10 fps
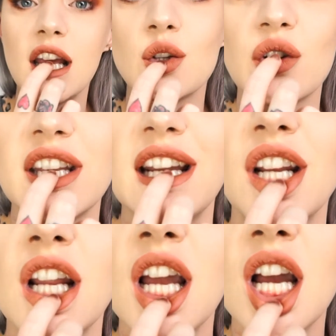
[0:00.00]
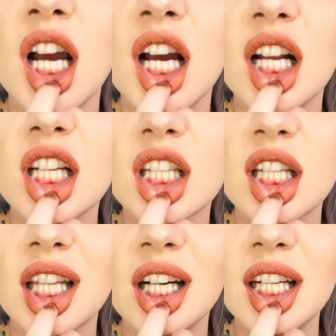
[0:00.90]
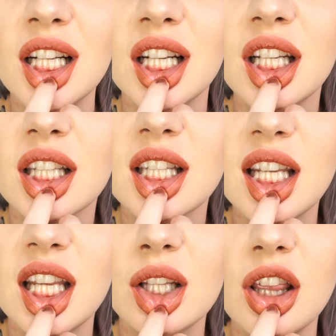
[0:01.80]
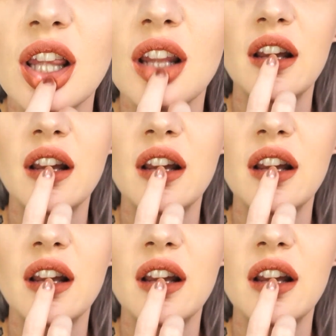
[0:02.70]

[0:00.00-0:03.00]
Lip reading: It's receded just on that one. You can see him.